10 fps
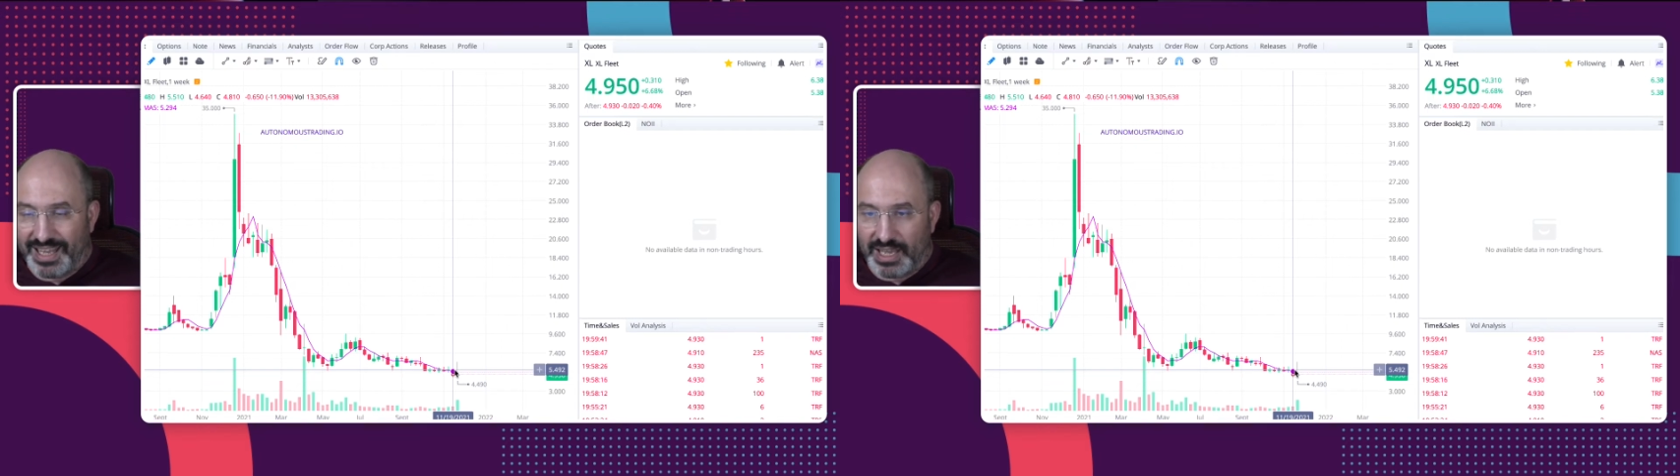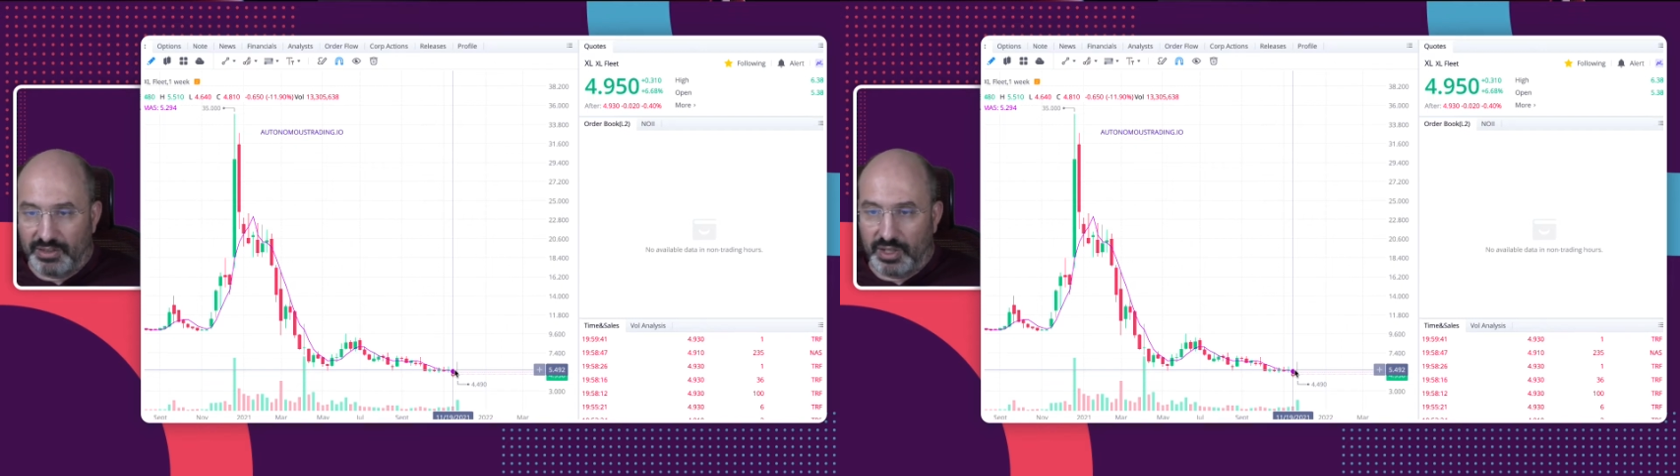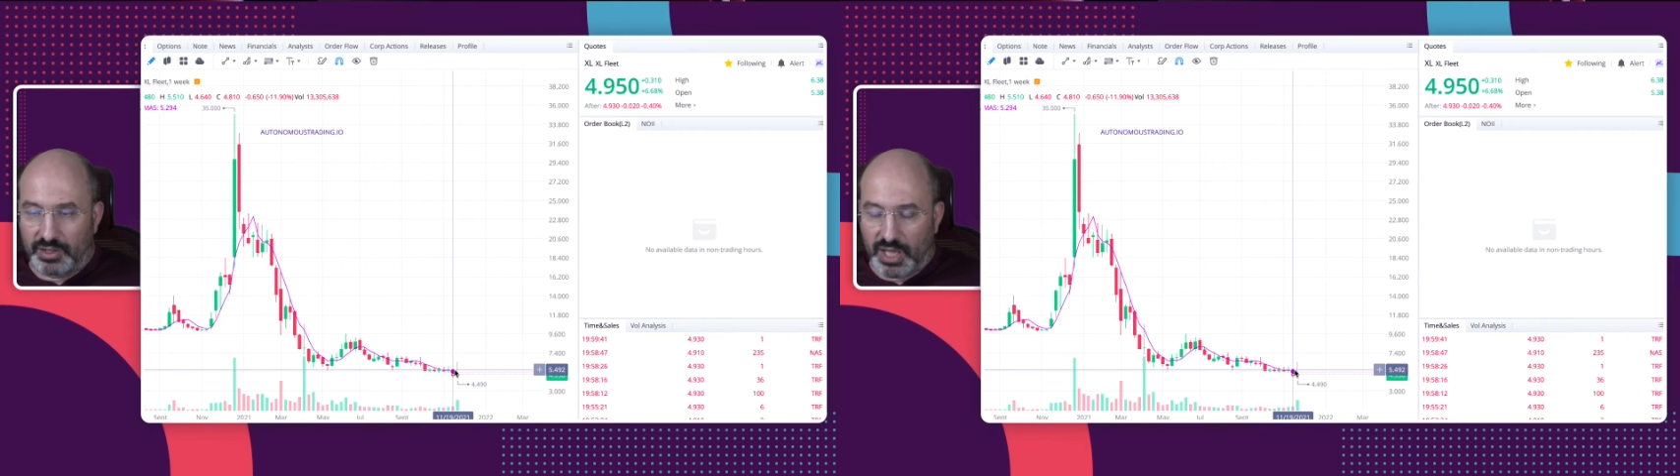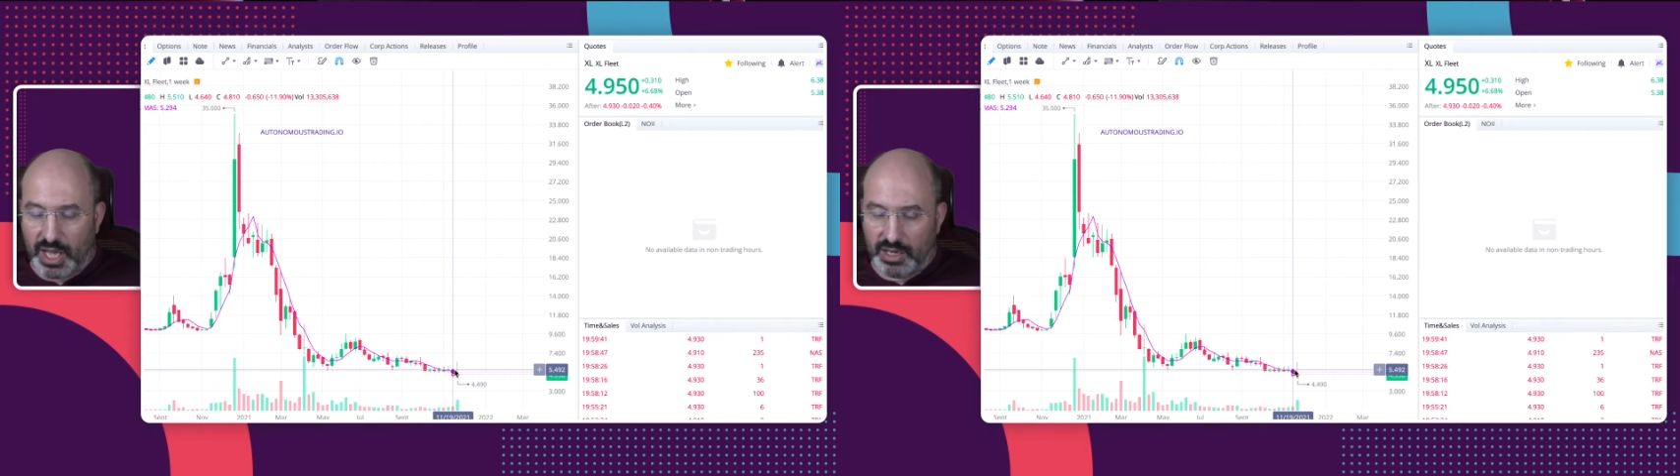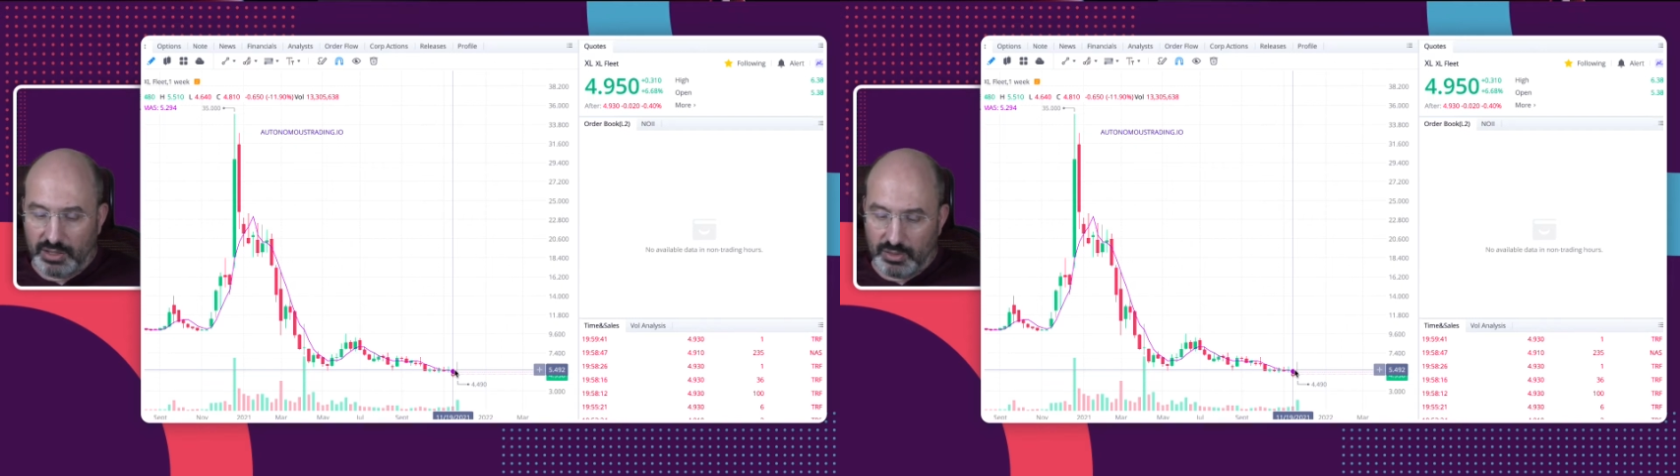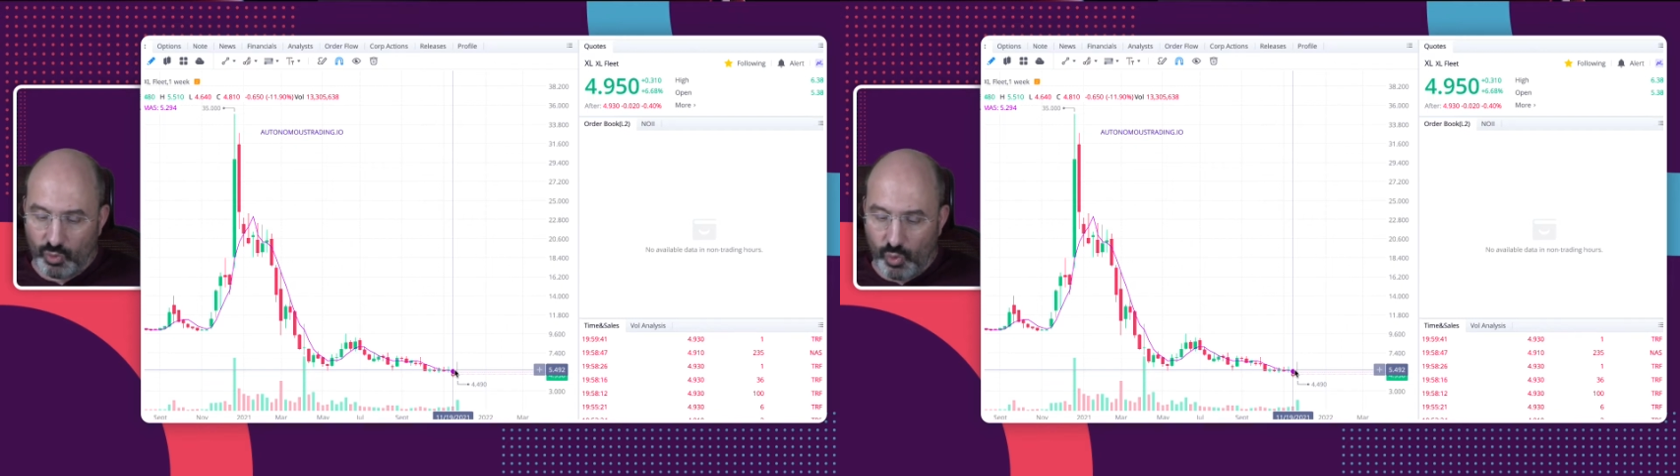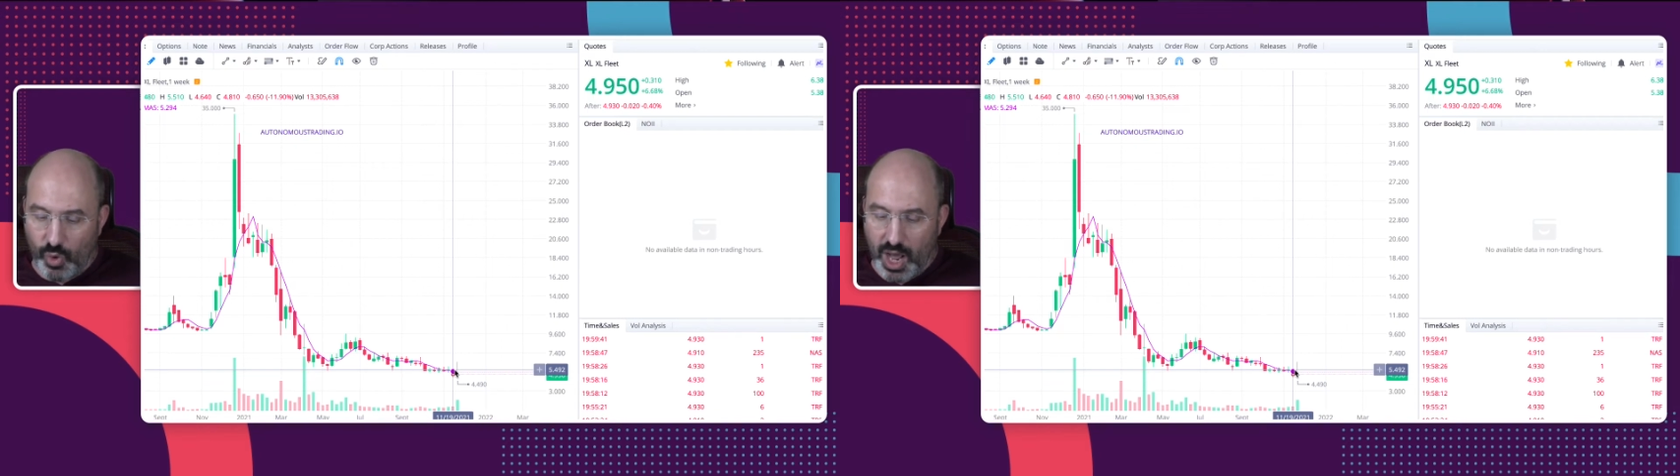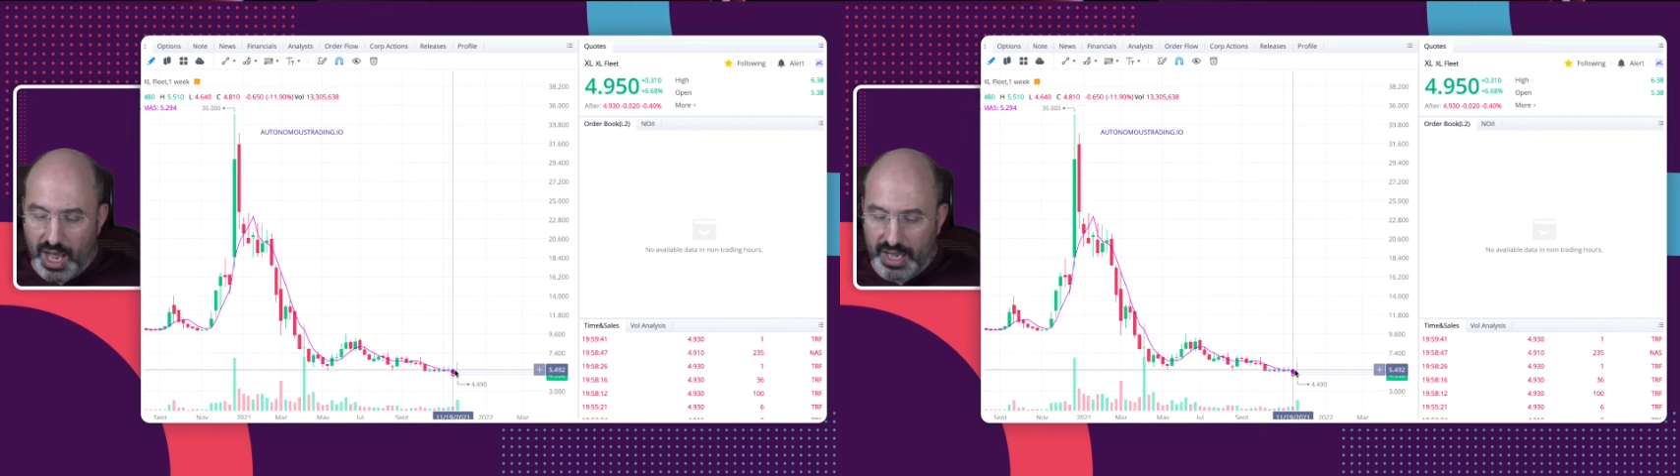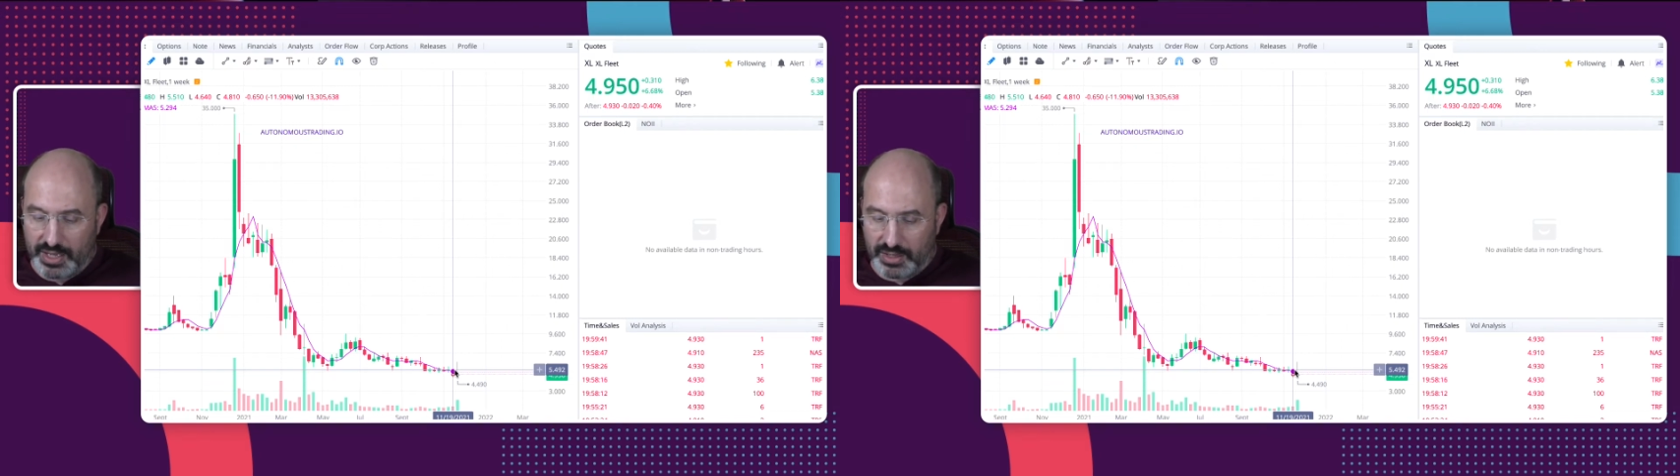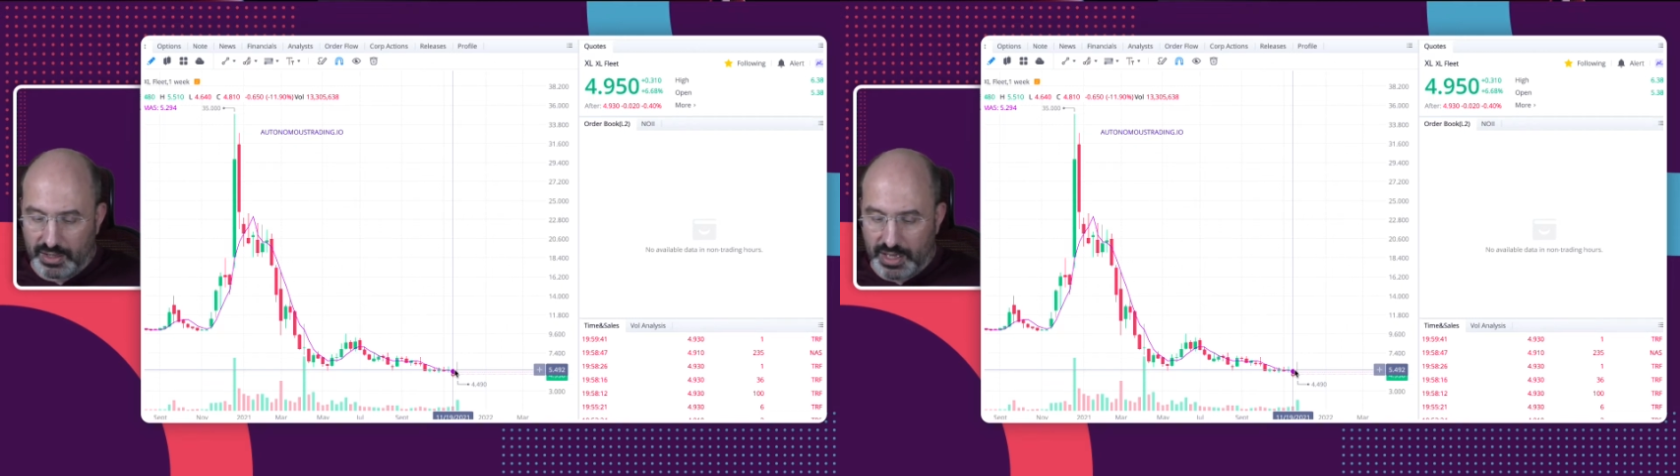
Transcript: in detail why